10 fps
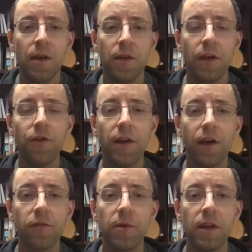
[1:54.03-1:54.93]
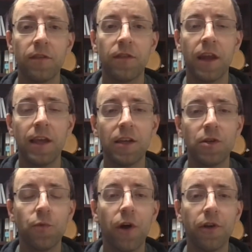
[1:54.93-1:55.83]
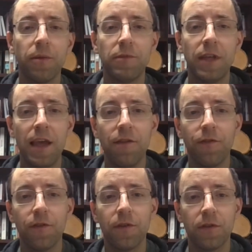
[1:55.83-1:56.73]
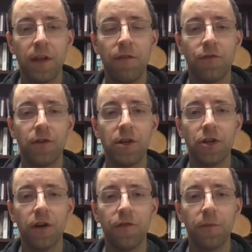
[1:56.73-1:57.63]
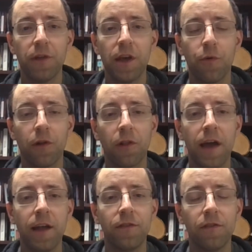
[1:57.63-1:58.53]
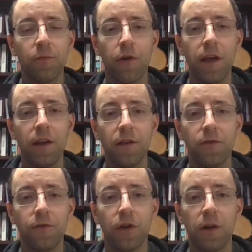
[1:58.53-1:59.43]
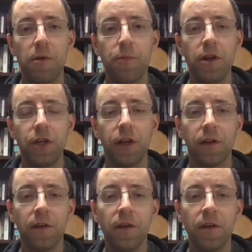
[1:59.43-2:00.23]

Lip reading: The other announcement is that I get to welcome Dave Dreger from Lakewood Alliance this morning, who's going to be preaching.